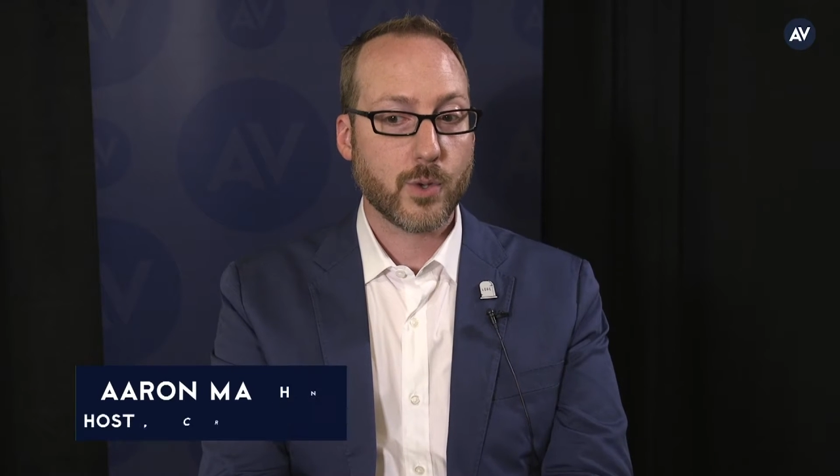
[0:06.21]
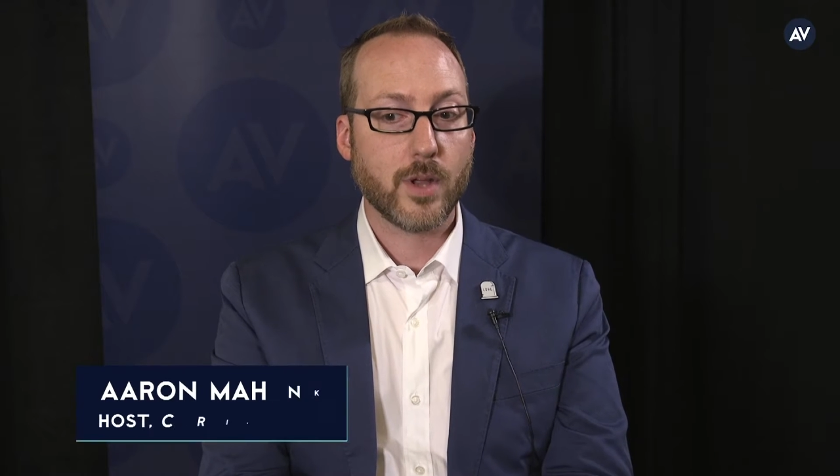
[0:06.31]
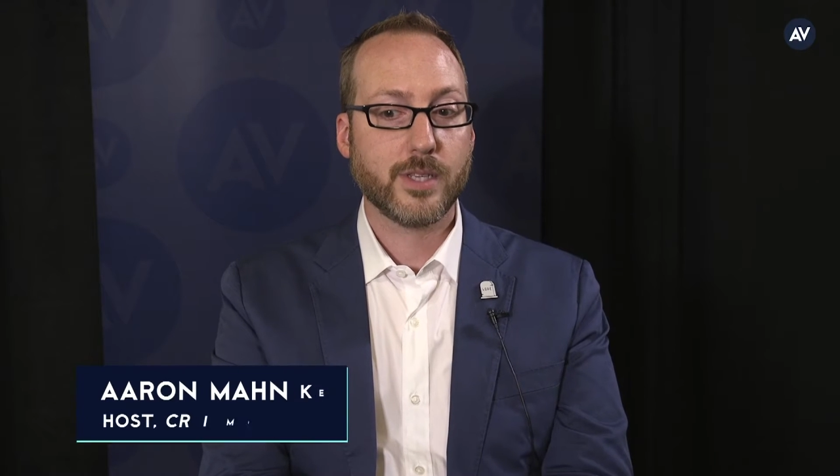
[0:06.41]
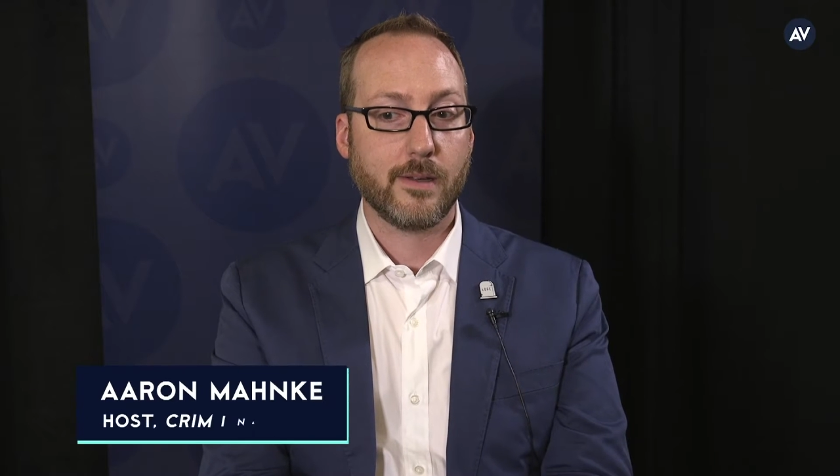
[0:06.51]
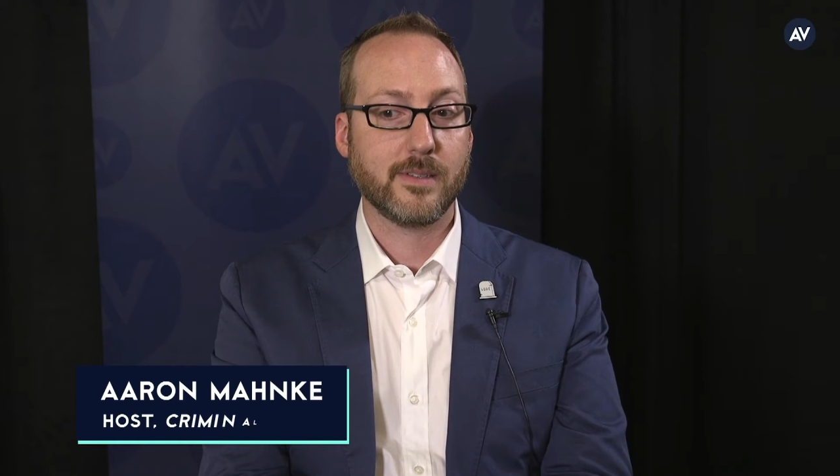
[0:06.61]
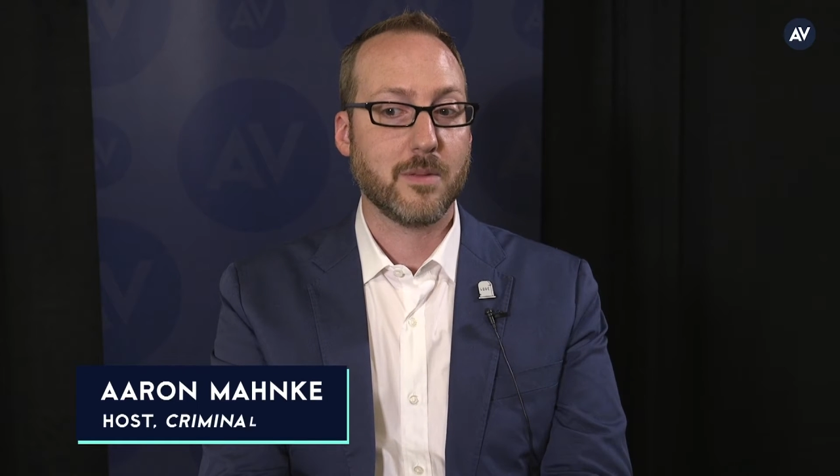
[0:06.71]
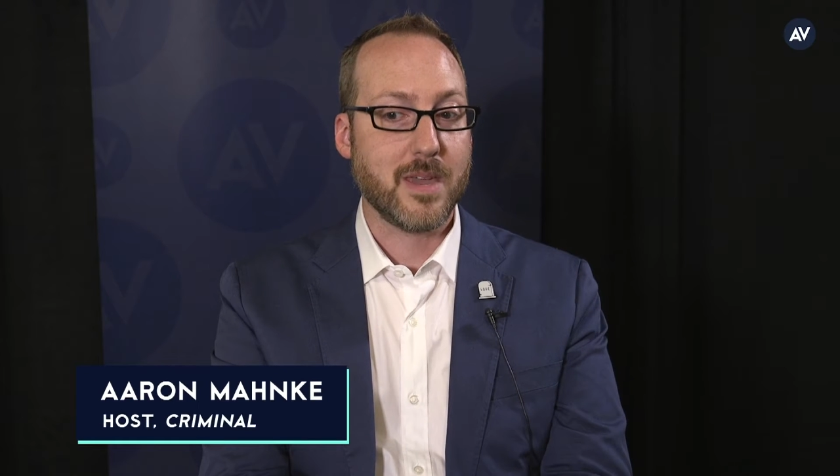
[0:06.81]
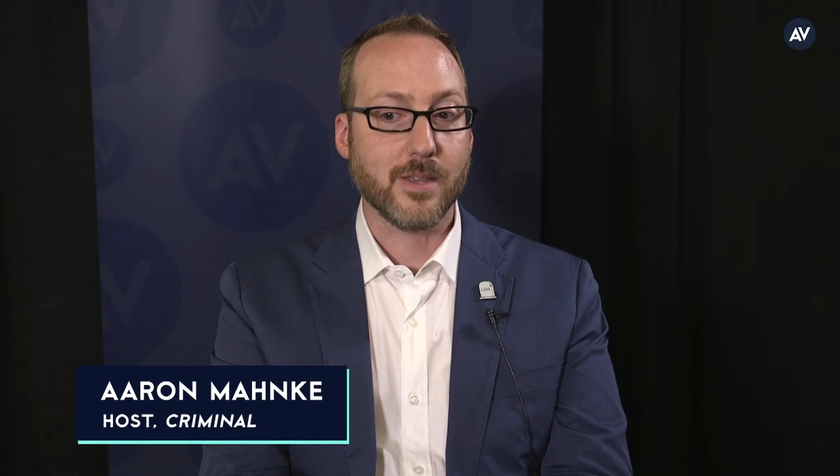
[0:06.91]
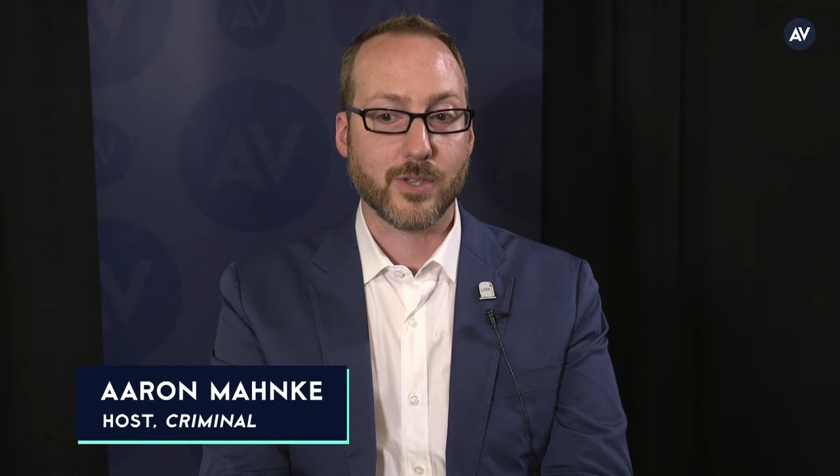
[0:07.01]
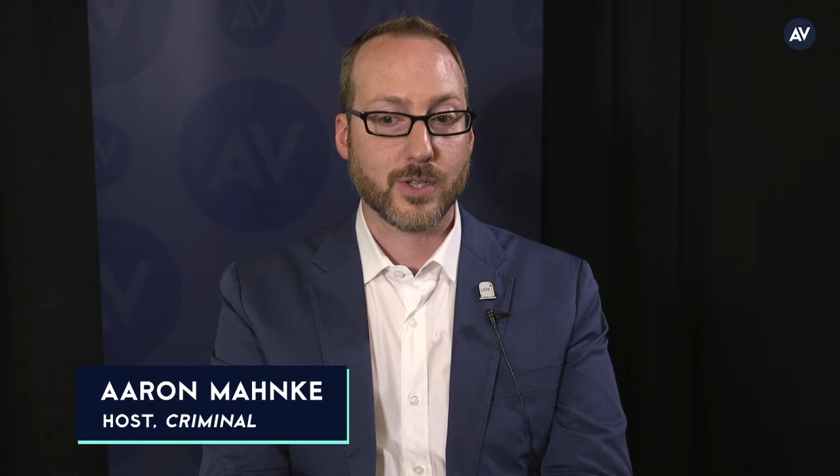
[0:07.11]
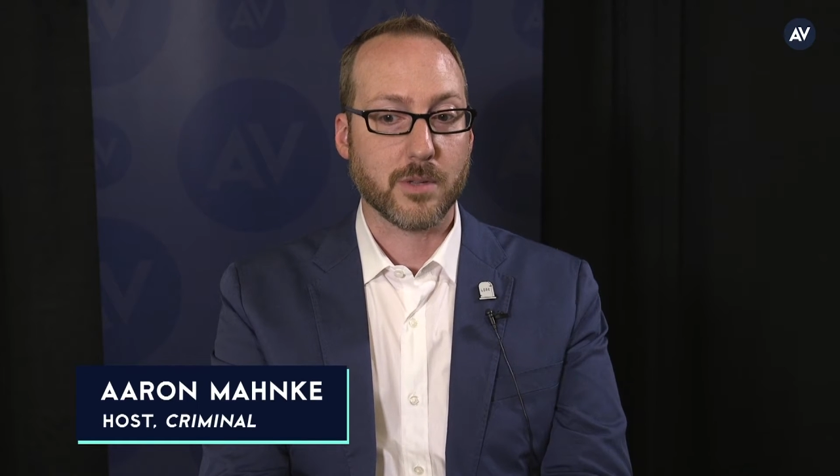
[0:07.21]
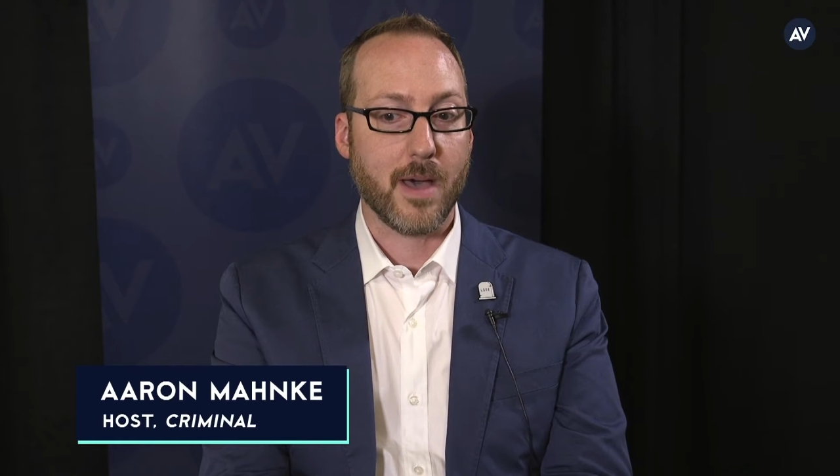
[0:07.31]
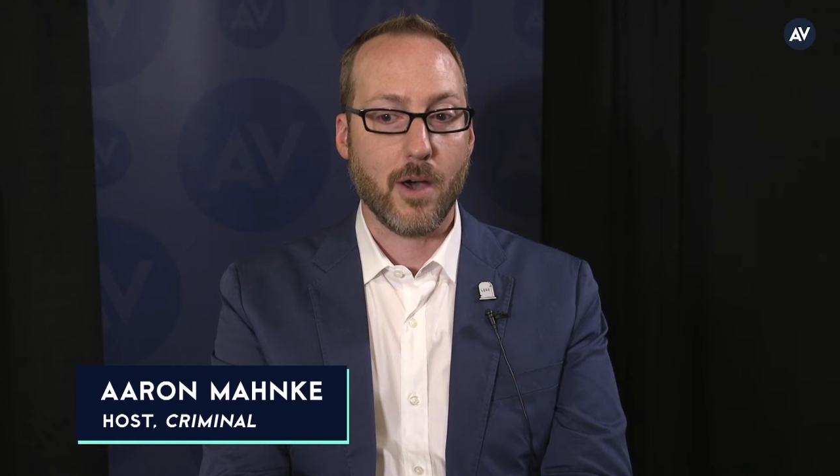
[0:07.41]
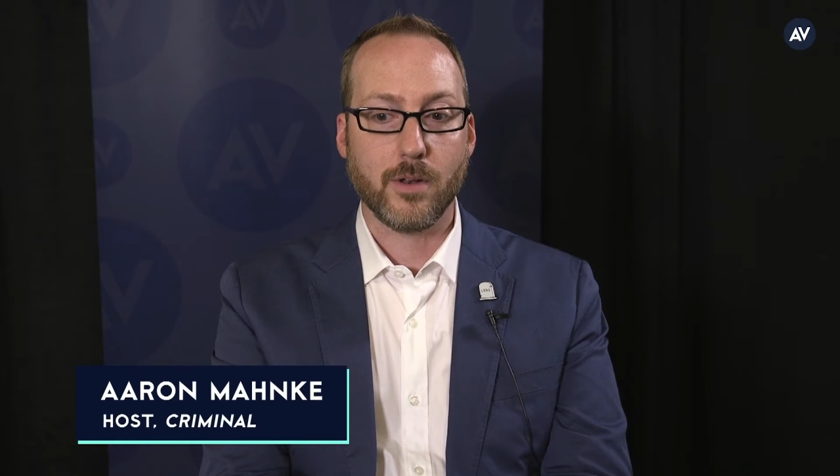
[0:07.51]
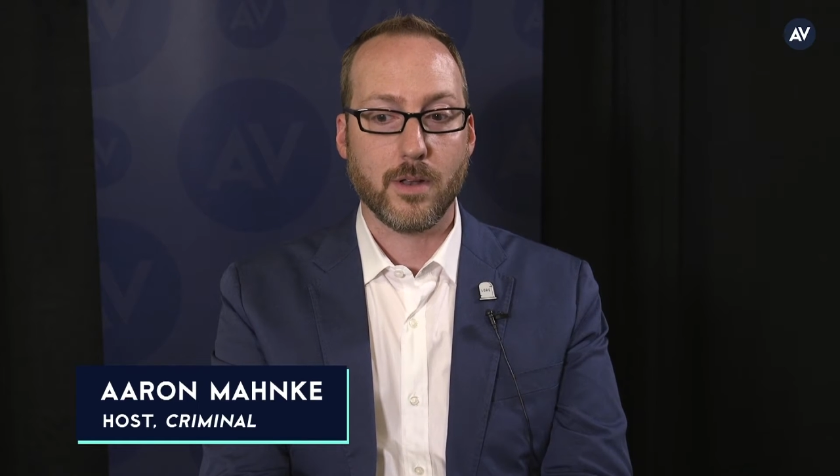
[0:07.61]
storytelling to me is just
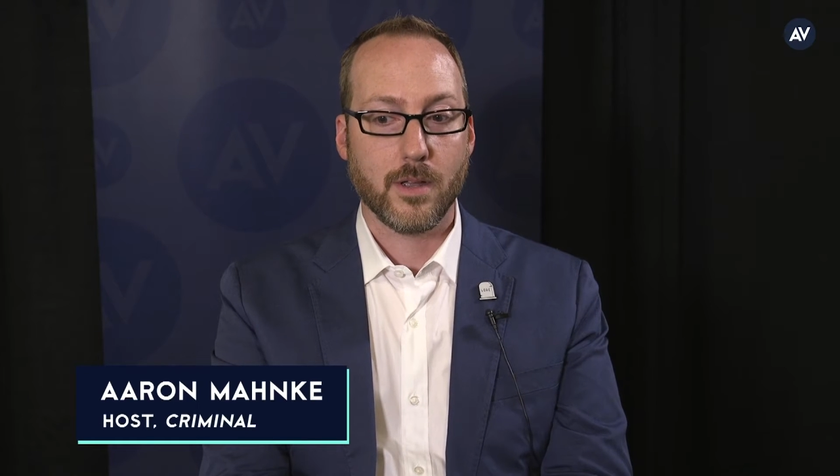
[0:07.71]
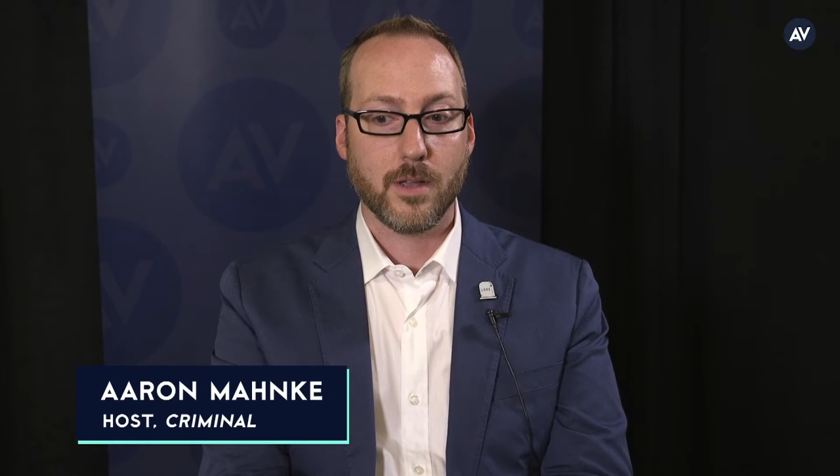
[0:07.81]
about